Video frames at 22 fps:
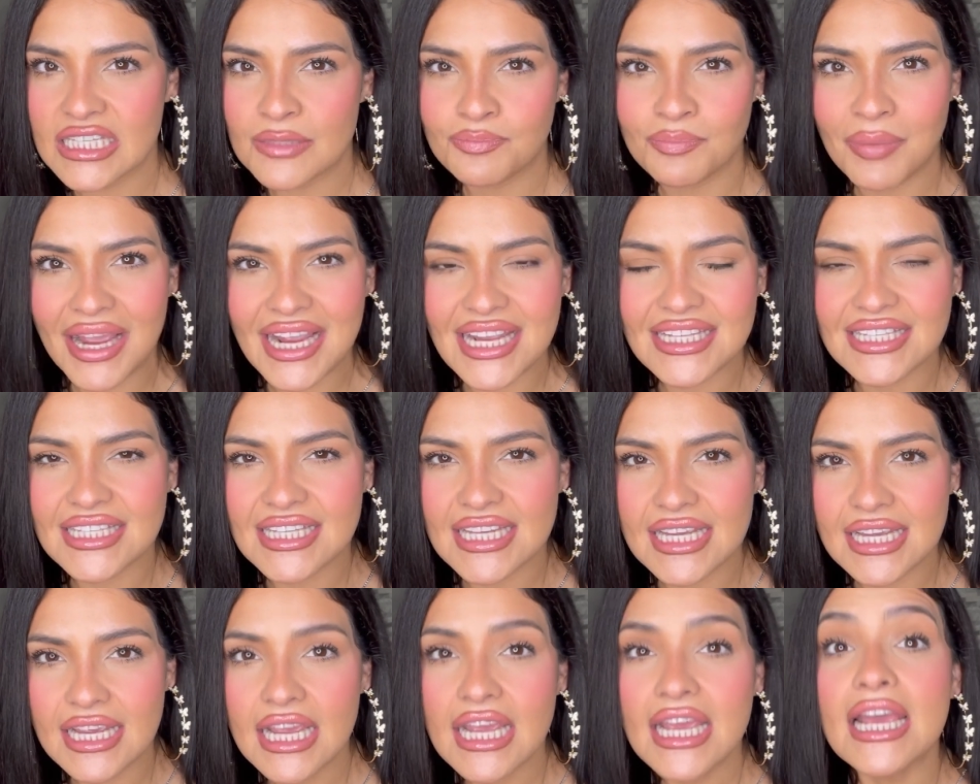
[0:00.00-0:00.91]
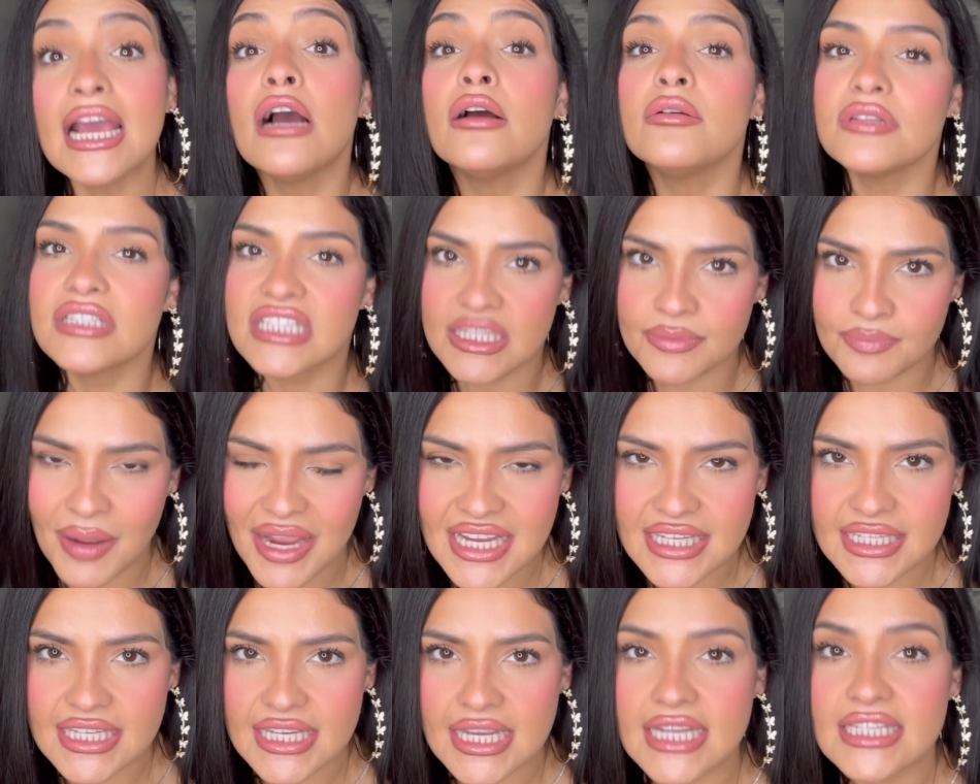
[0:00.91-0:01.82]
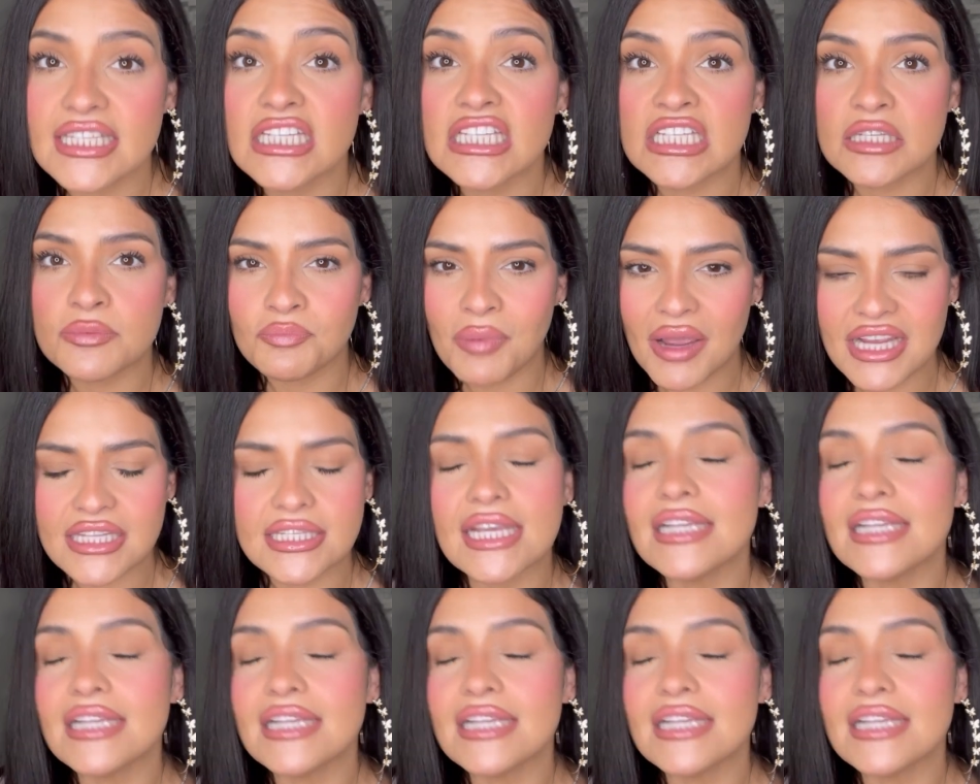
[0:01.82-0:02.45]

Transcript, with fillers: spicy spicy. It's a spice.